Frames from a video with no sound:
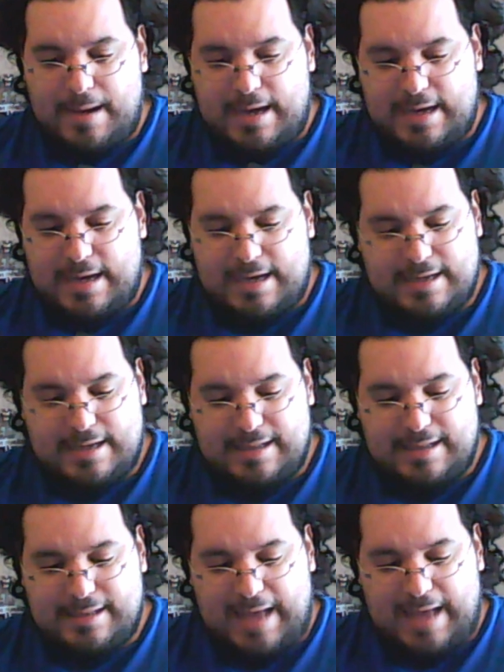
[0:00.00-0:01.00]
I
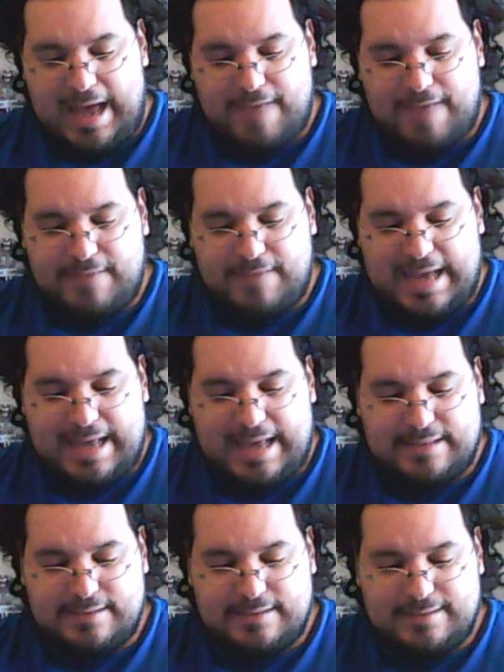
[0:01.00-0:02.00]
haven't
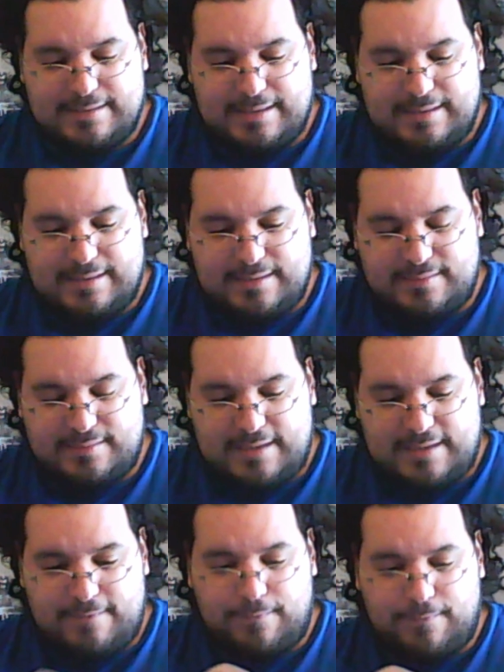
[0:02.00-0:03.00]
had this
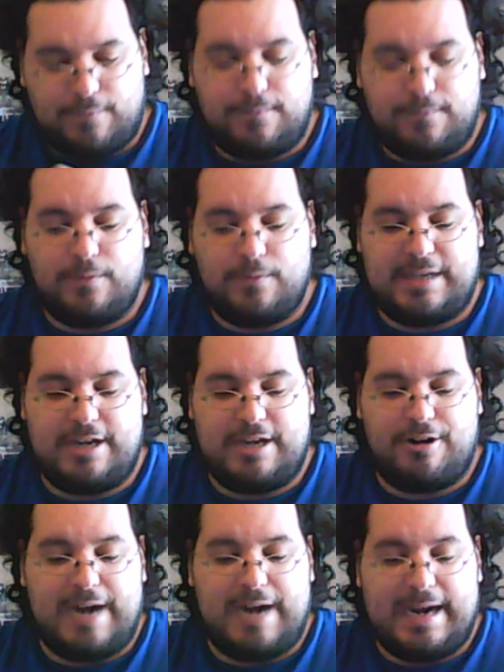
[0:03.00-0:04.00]
thing for a full
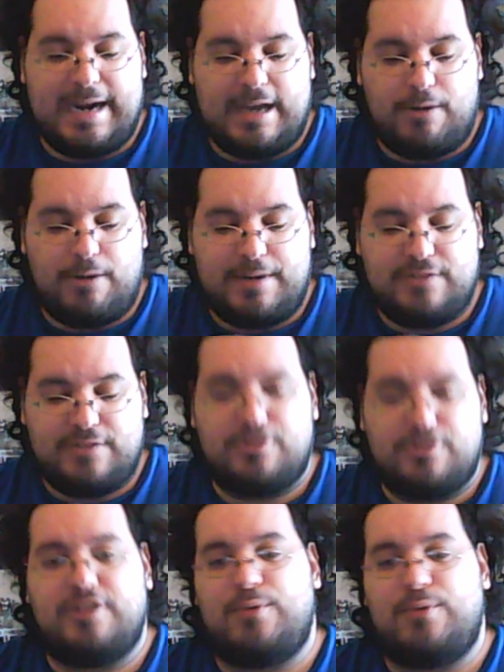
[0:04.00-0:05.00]
year, and I already
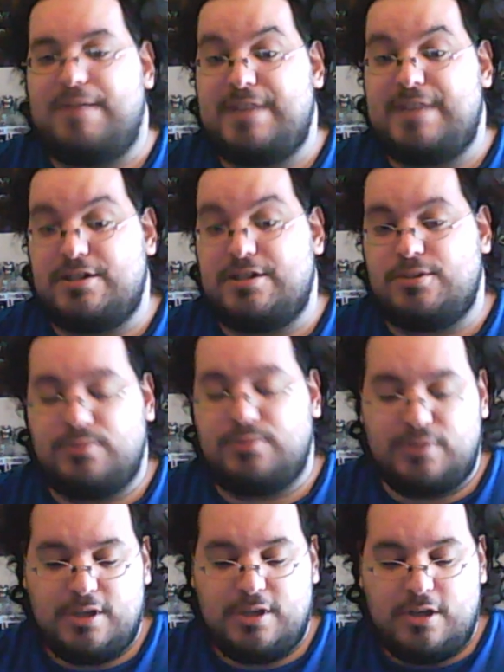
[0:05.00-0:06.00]
started to have
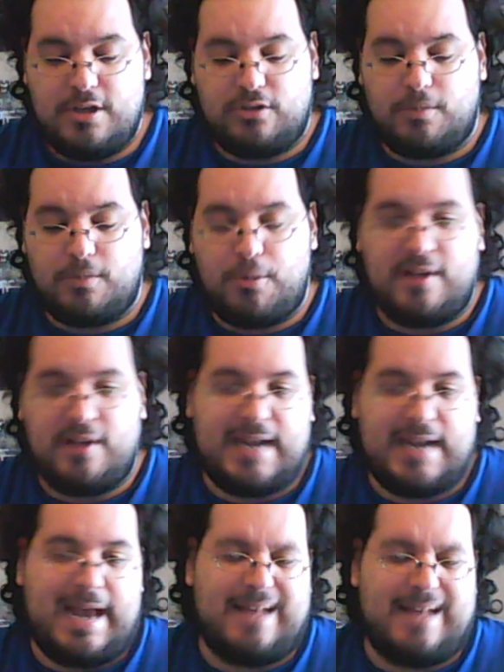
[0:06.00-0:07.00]
issues, to the point that
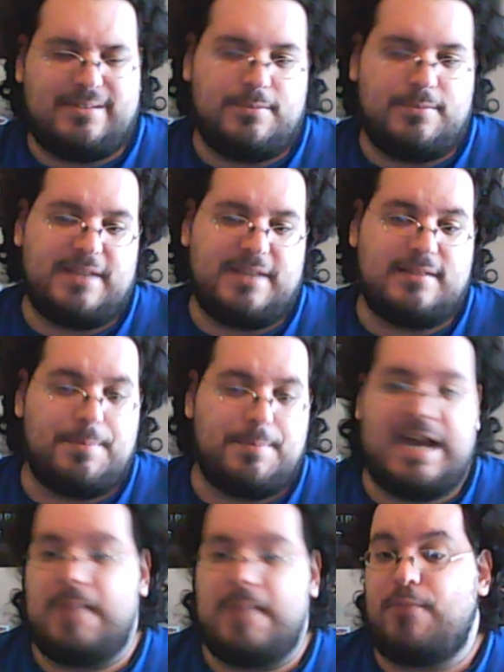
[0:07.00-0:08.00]
I had to basically
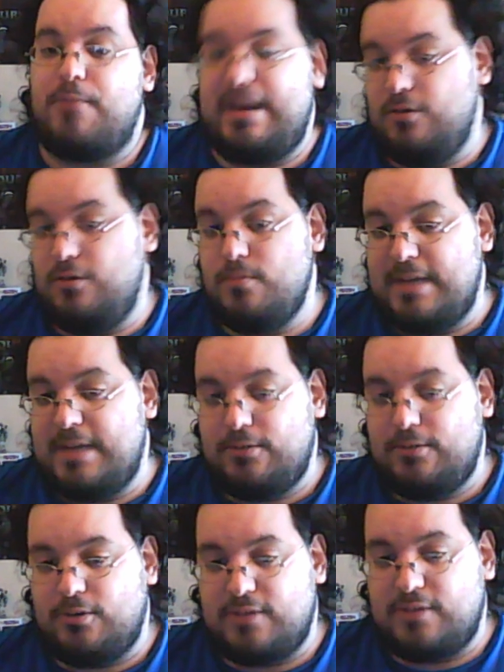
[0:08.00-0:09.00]
buy a brand new
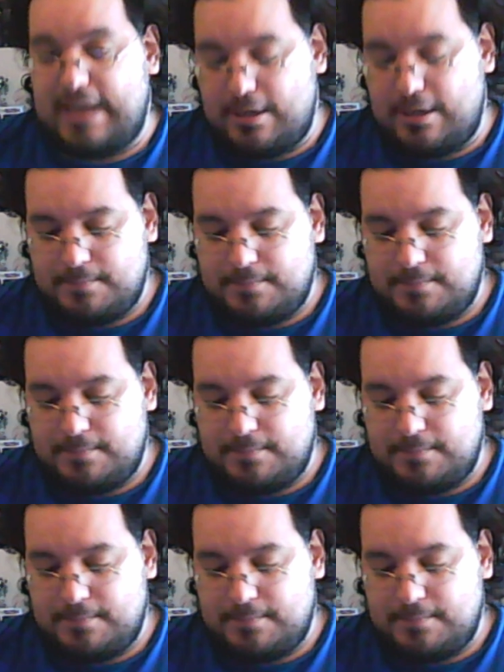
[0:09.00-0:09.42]
mouse altogether.